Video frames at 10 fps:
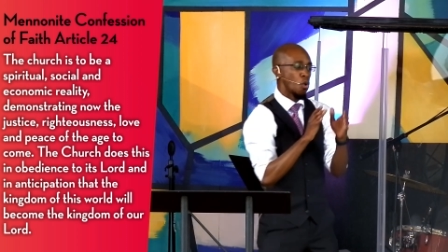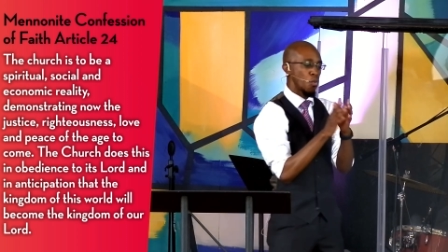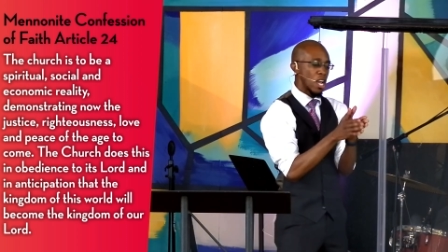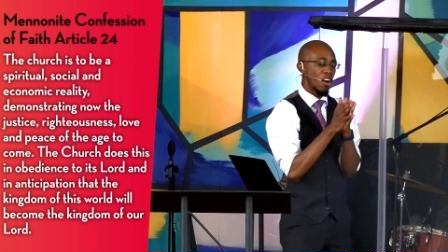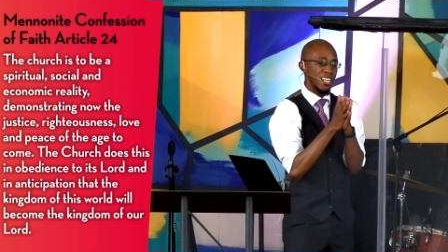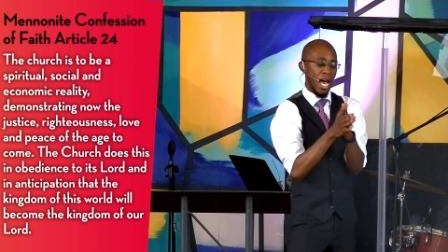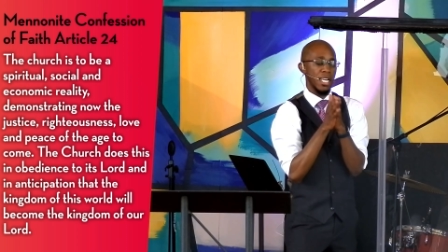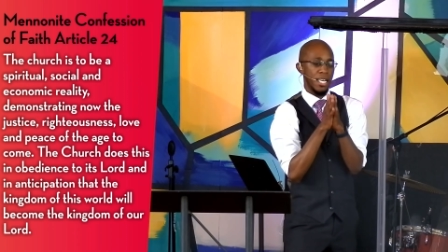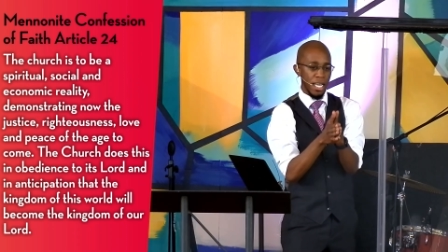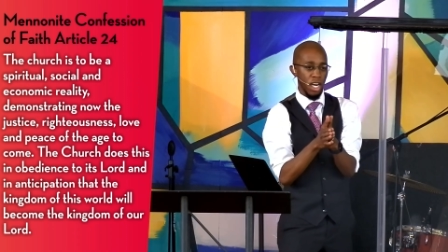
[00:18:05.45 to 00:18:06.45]
We are
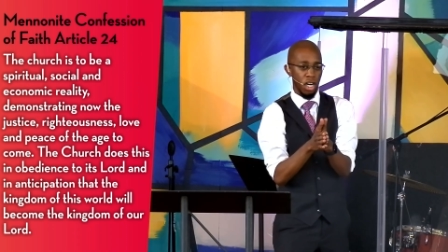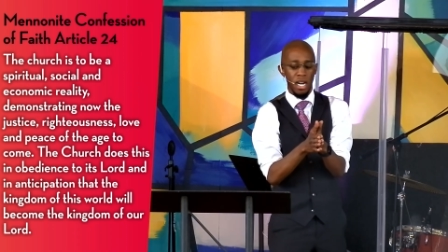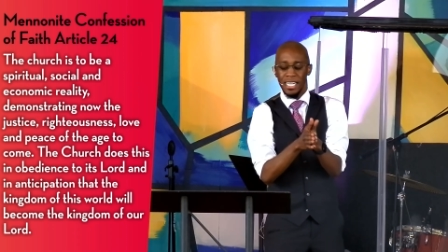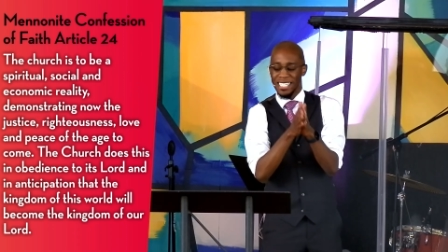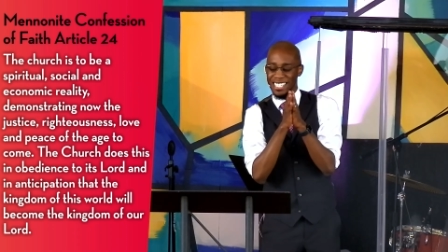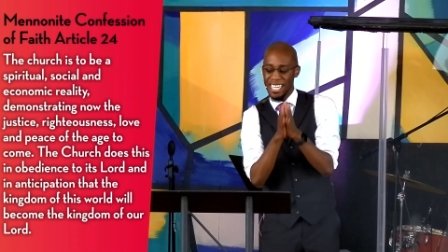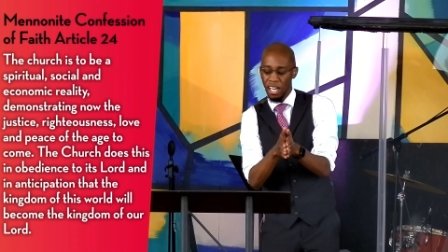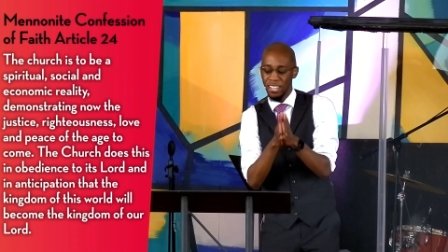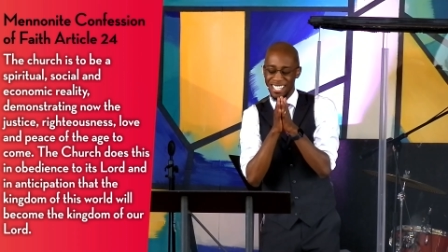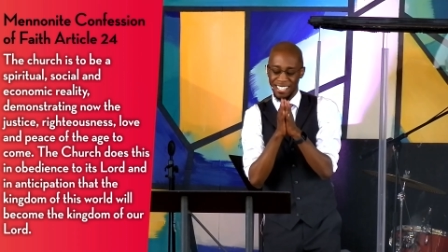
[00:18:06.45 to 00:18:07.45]
not here to
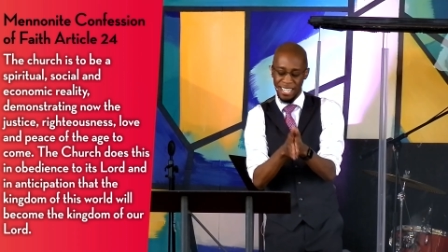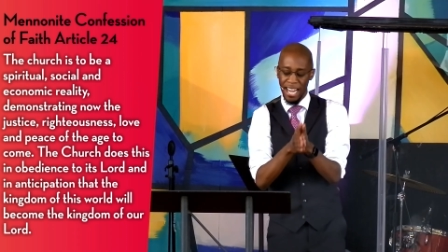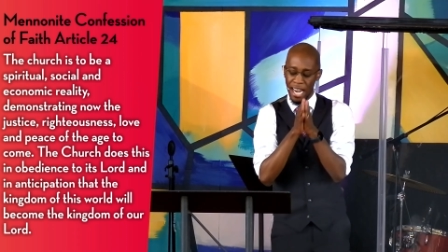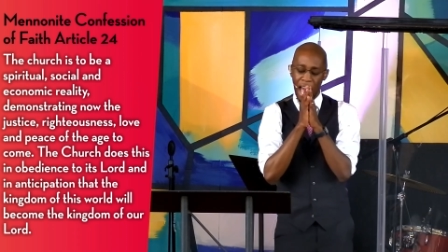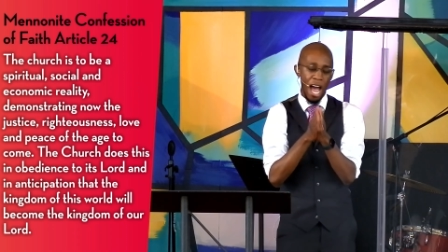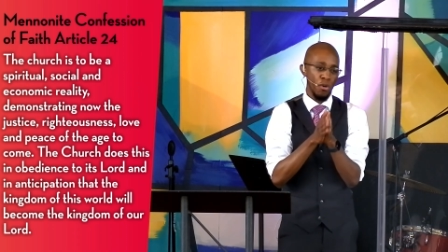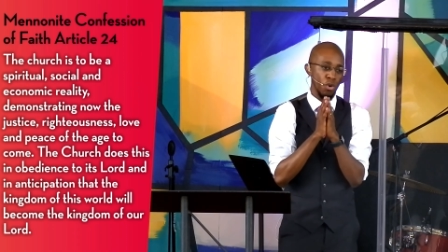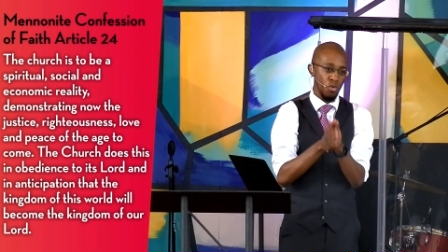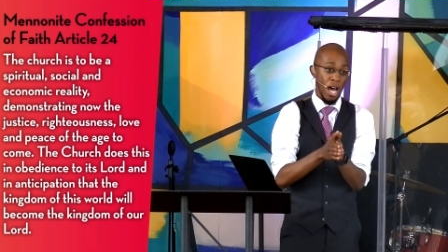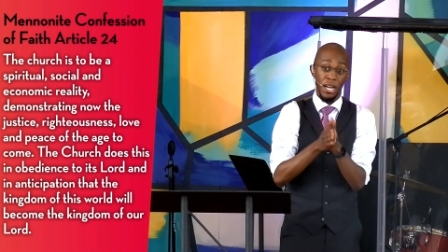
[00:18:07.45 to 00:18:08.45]
tell the state how
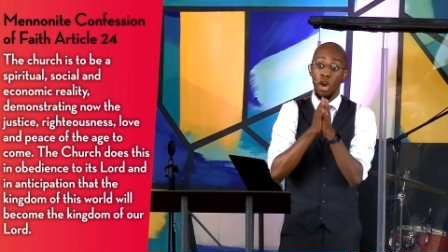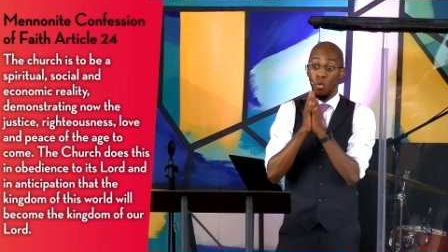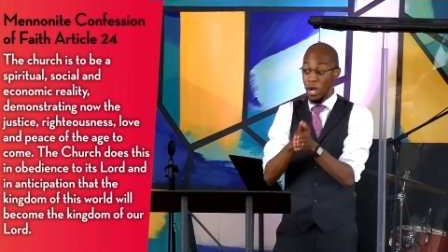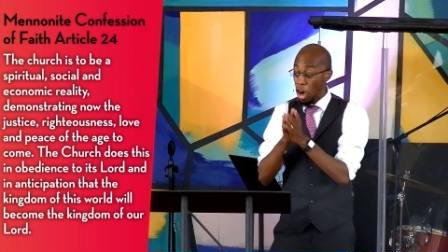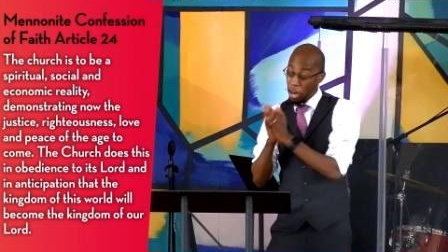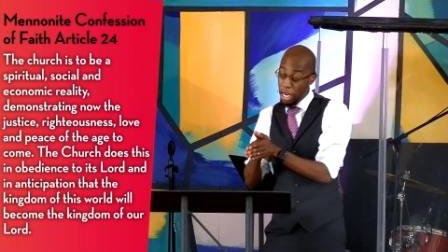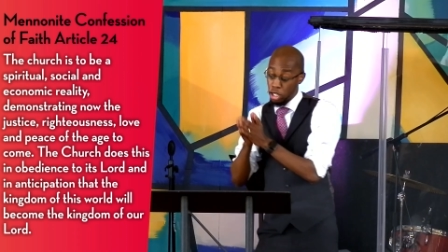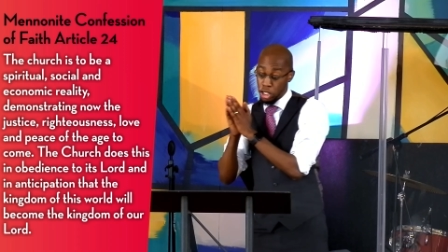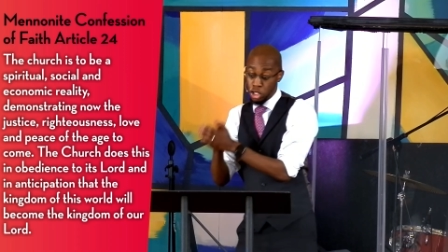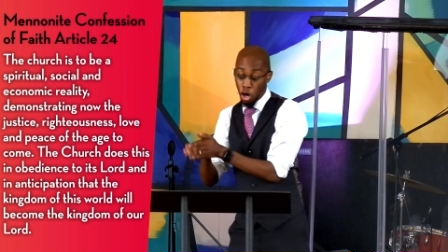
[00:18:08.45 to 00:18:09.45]
to run. We are
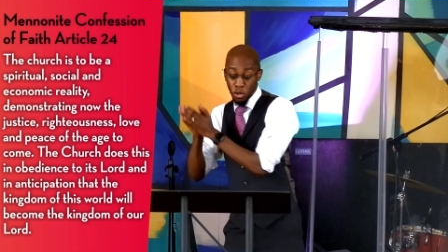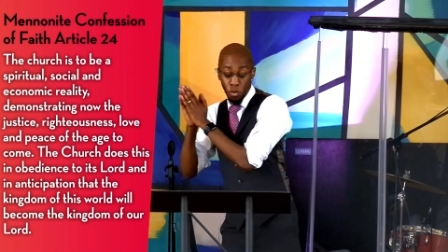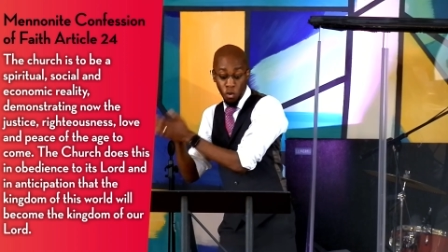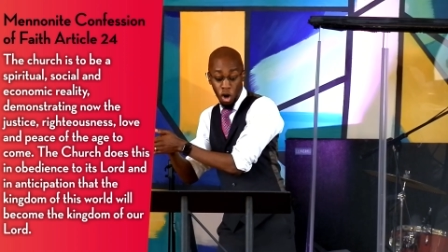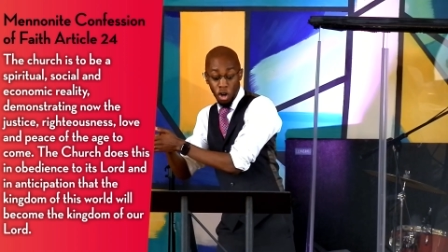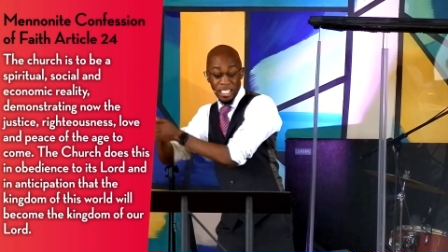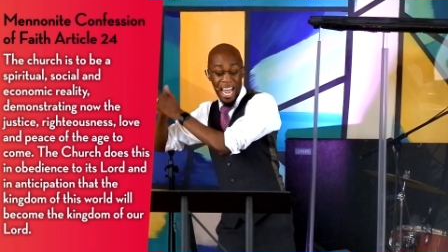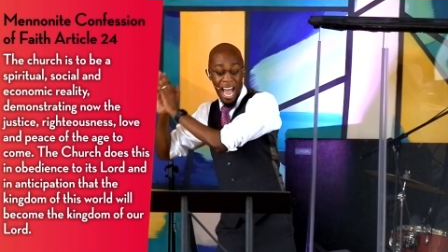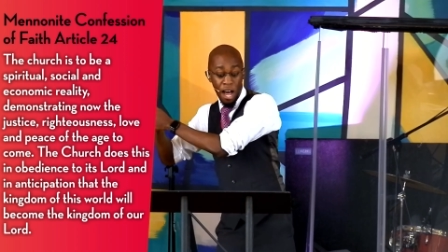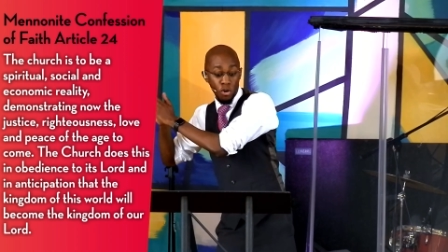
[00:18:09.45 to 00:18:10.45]
here to show the world
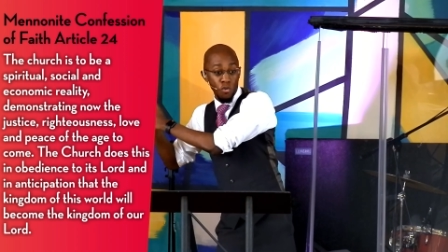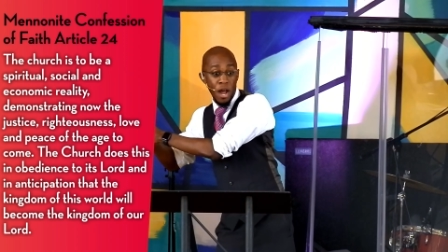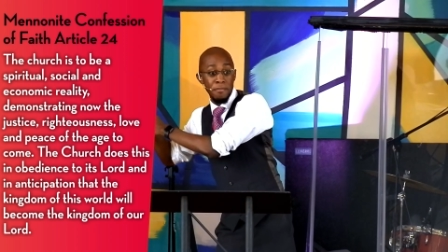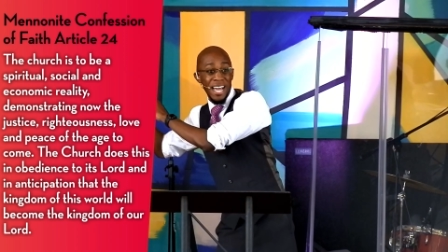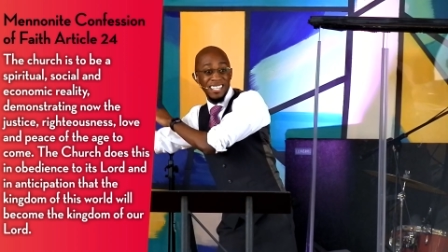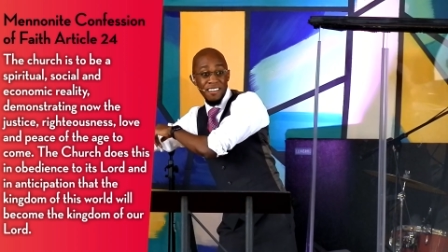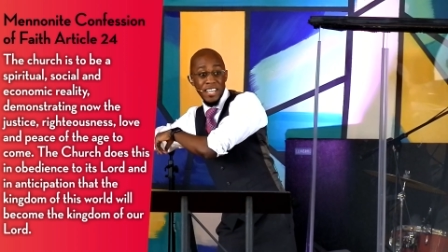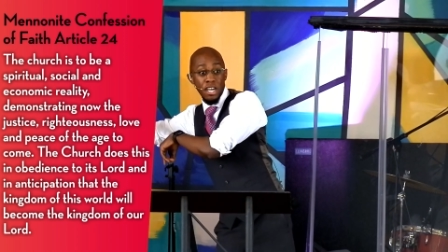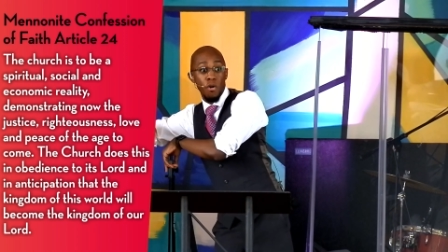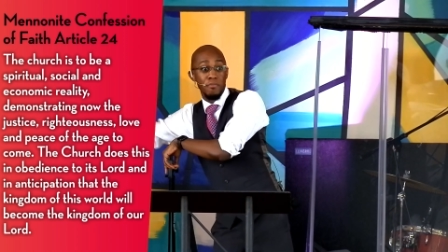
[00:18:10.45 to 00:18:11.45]
how to run by
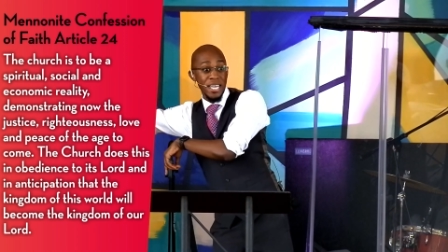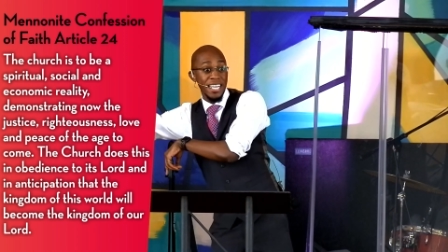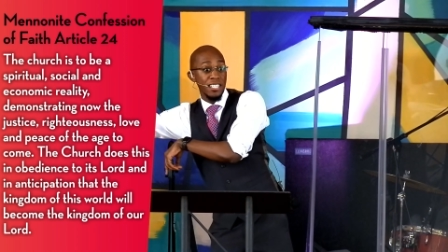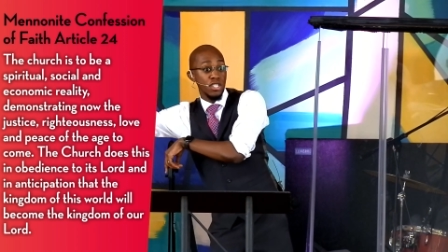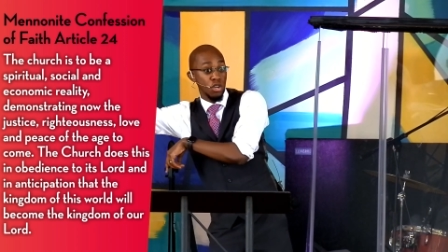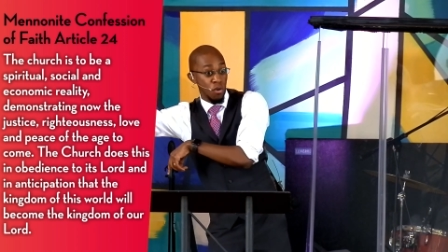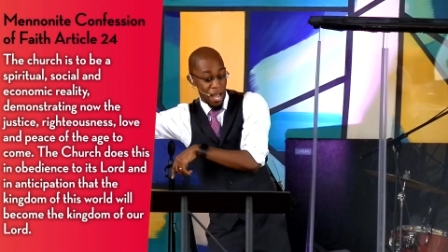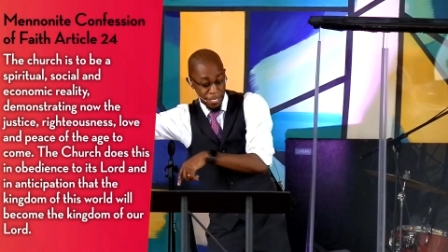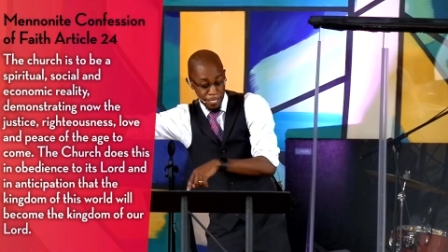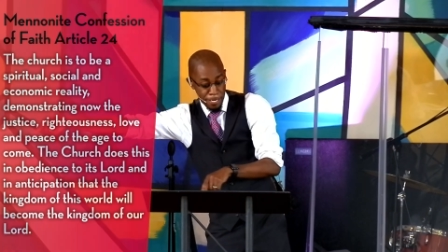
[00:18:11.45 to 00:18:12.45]
living in obedience to
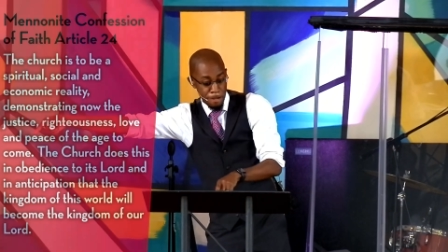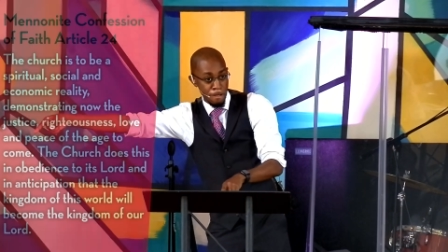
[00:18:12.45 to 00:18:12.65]
Christ.